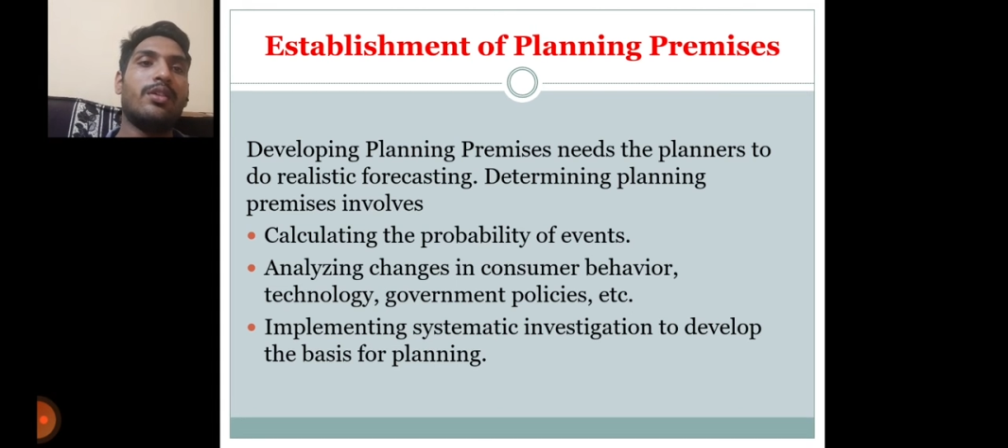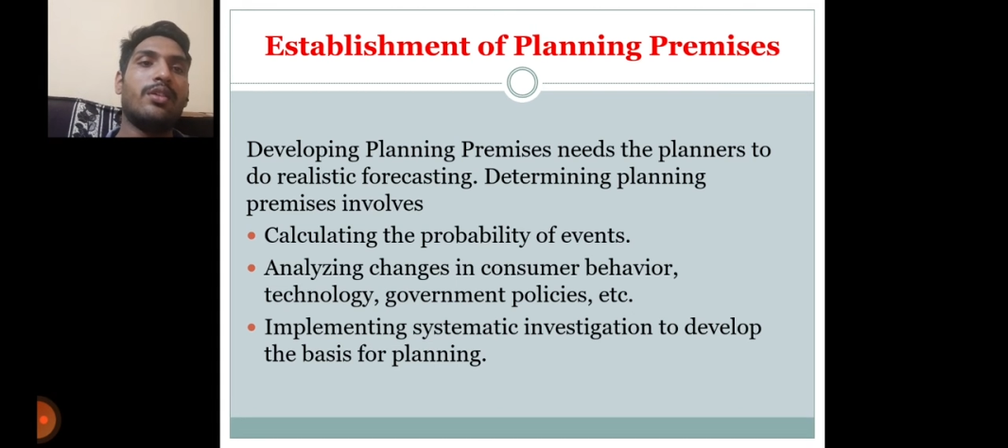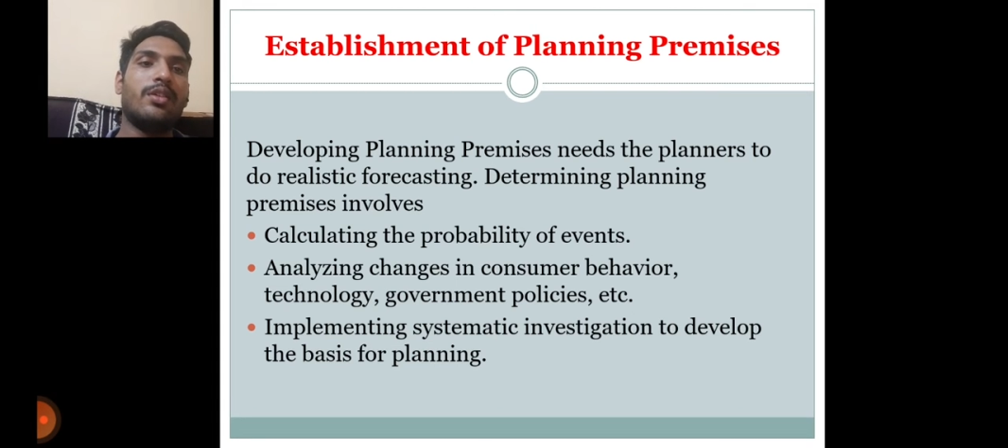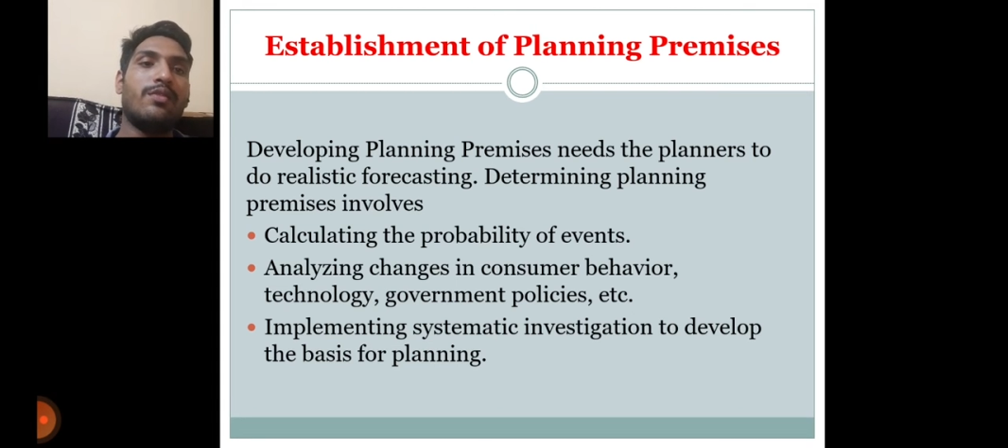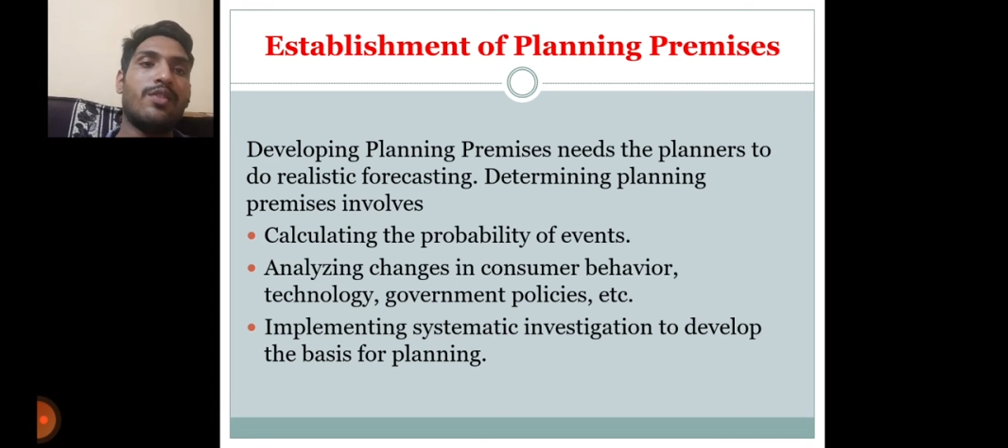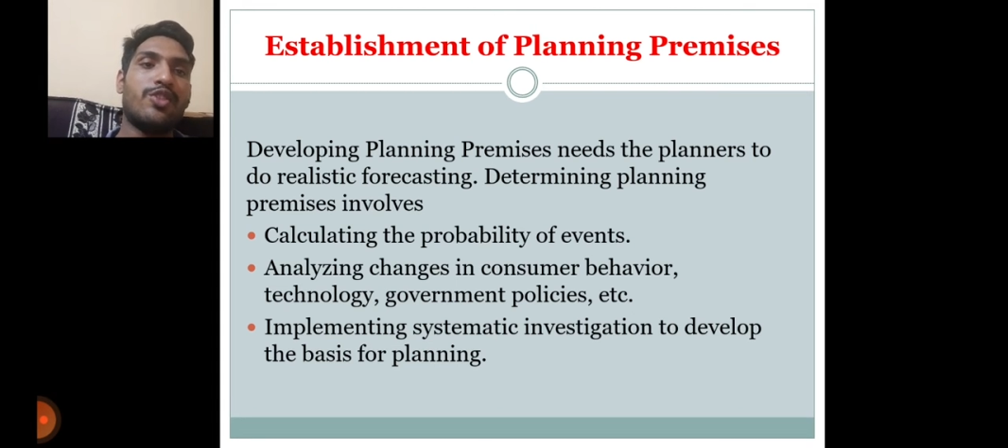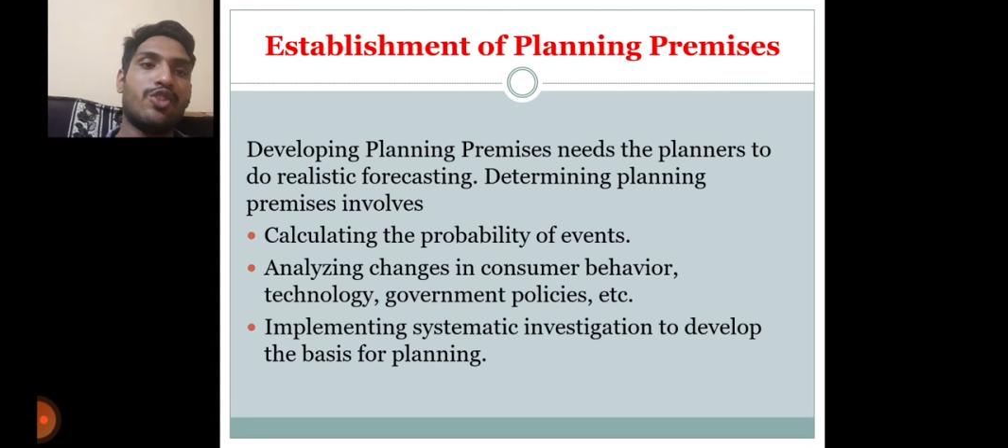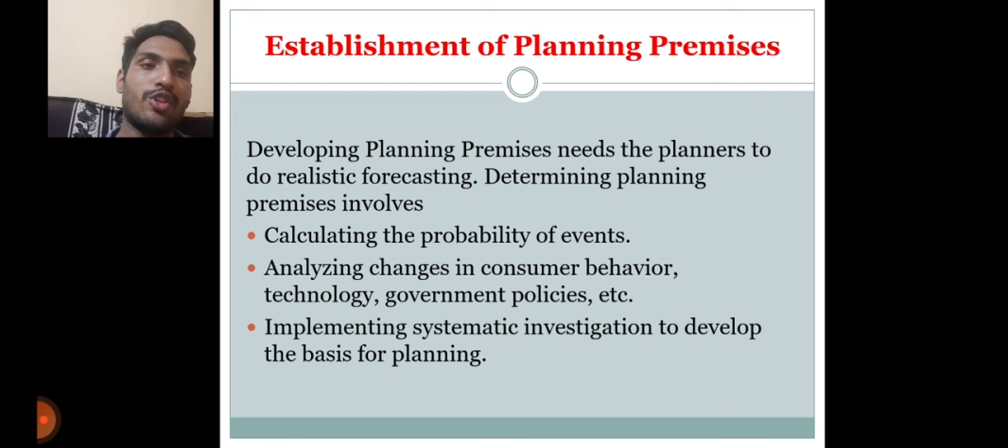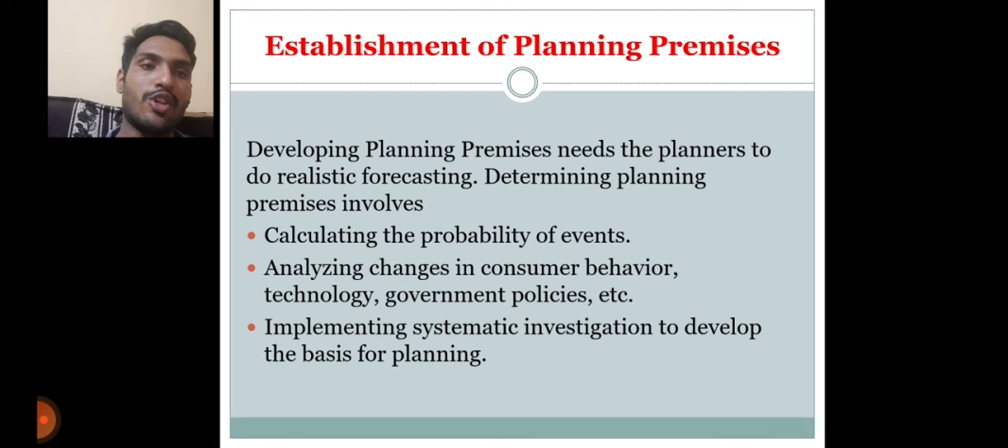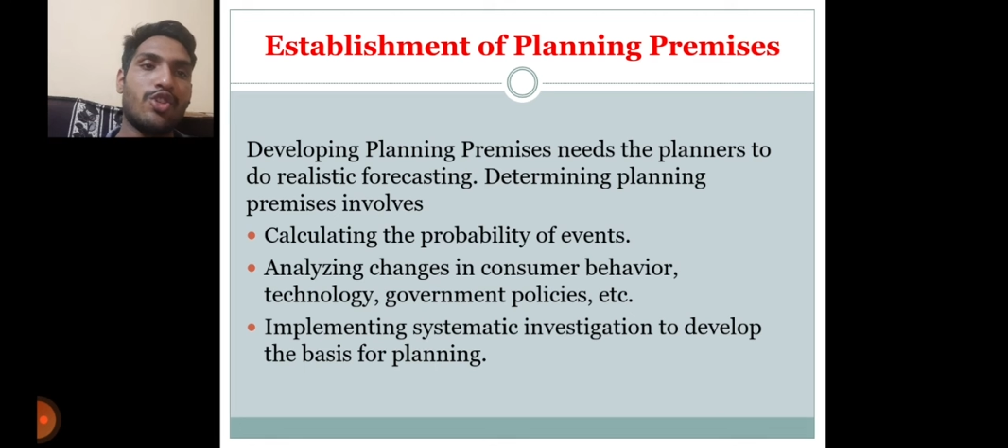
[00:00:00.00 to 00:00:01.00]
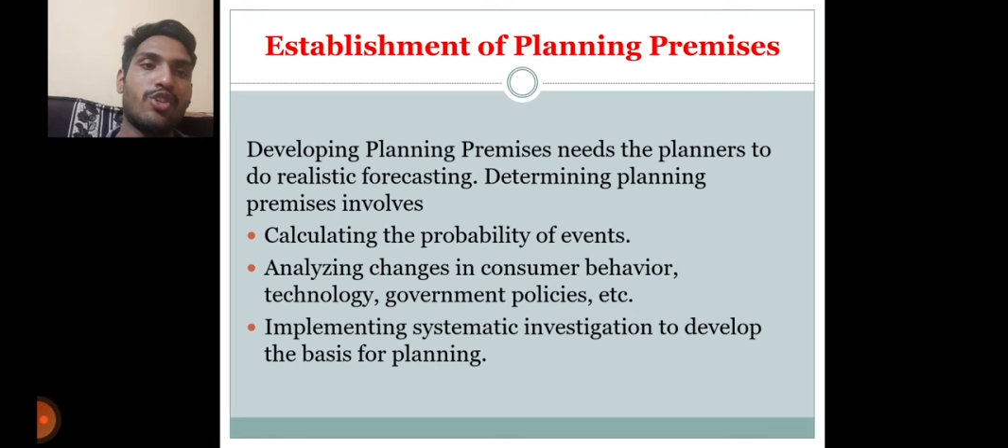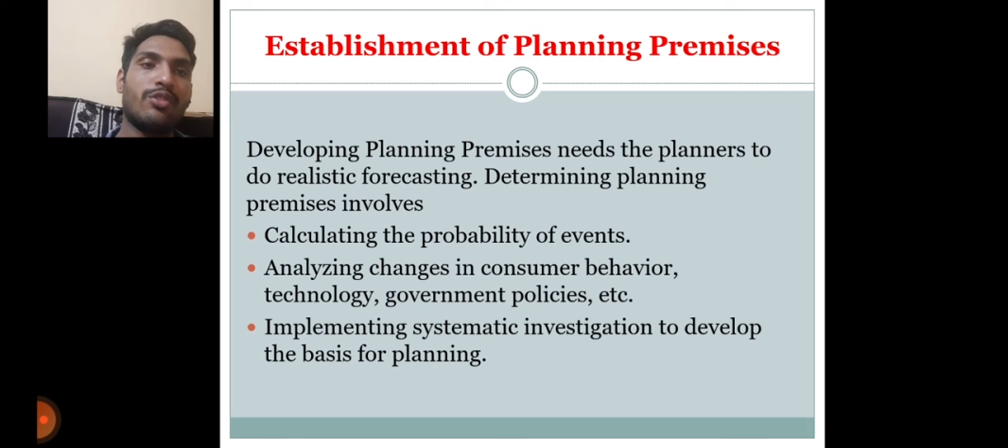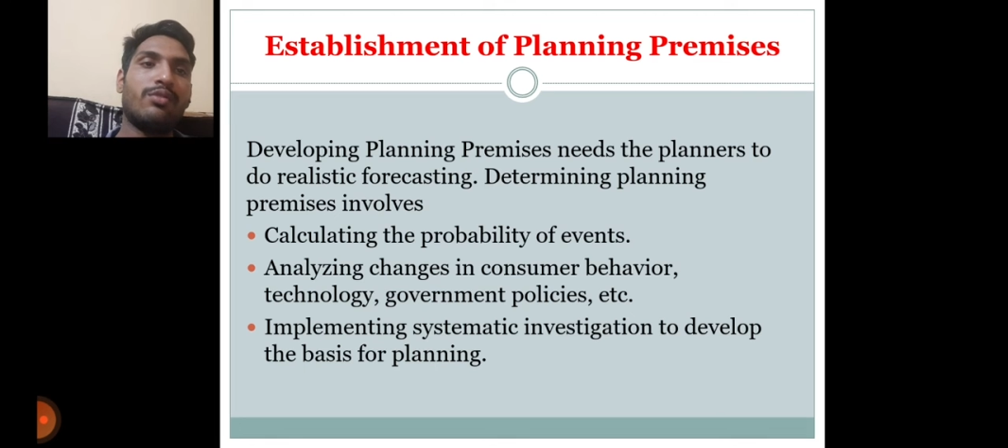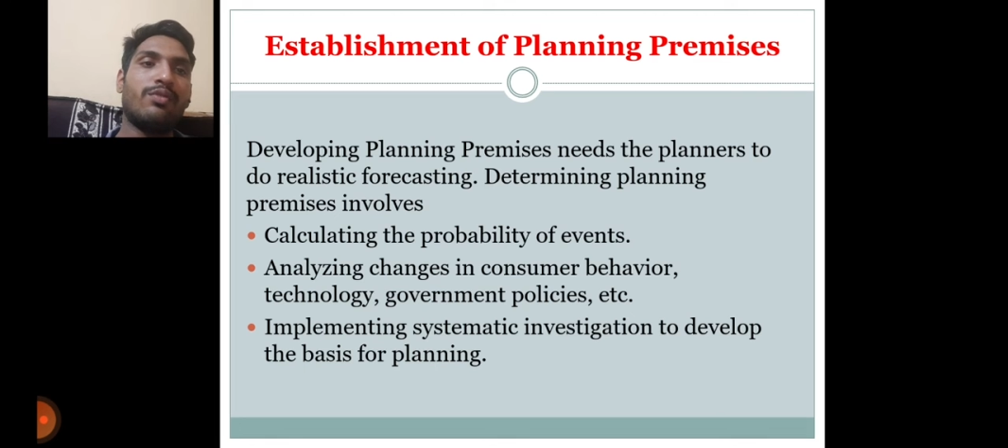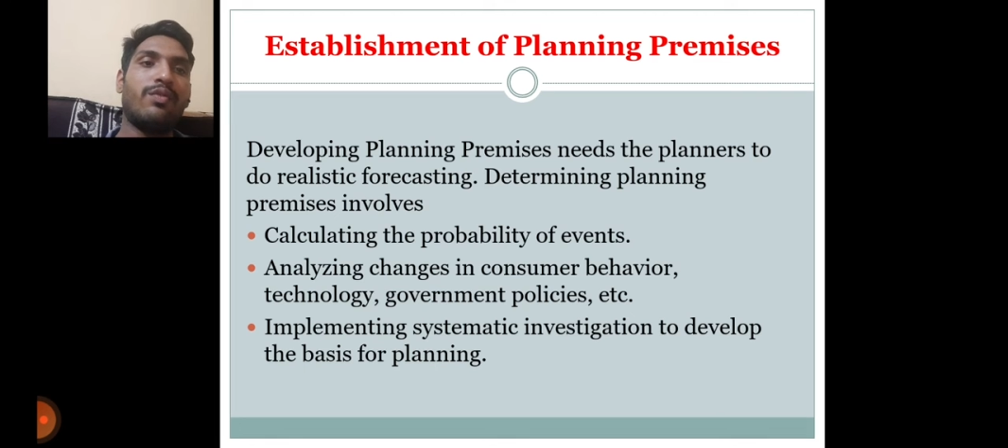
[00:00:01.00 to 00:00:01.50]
investigations